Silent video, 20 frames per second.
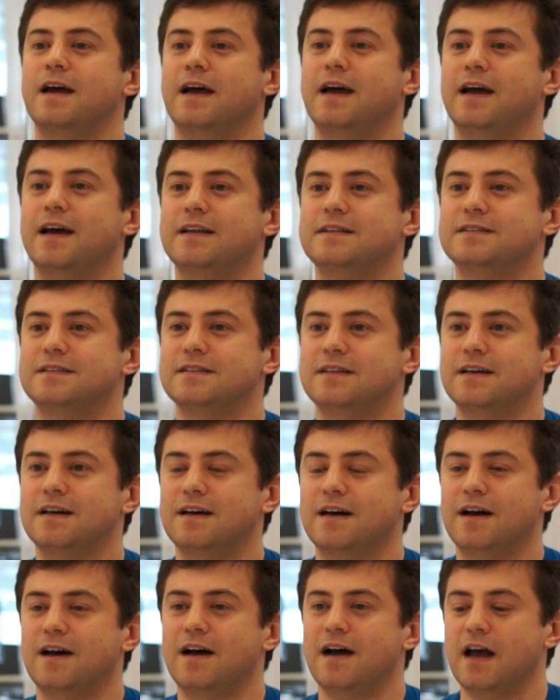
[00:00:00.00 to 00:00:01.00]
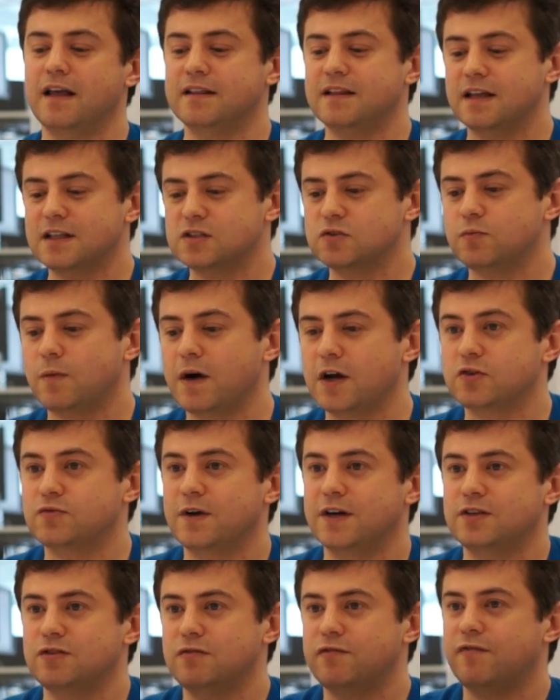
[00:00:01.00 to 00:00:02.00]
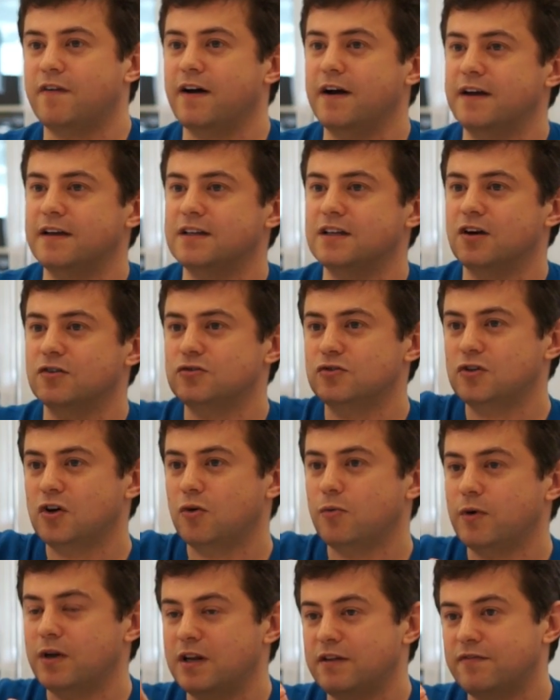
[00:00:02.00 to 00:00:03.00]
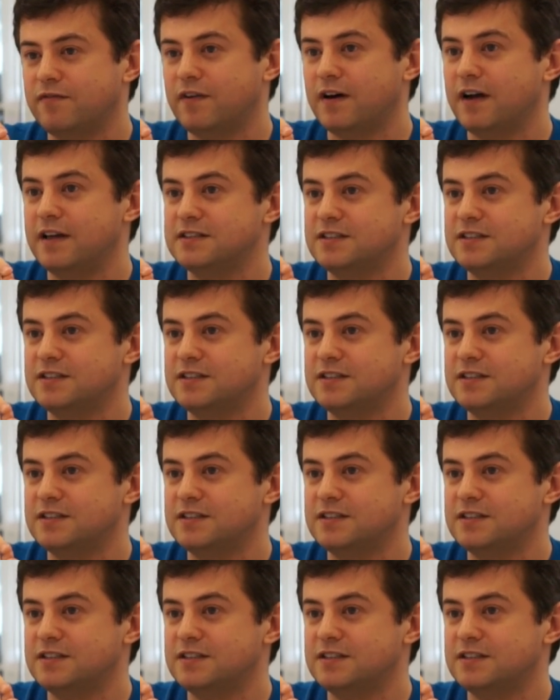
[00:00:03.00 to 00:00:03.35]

And that's why trying to find out, what if I,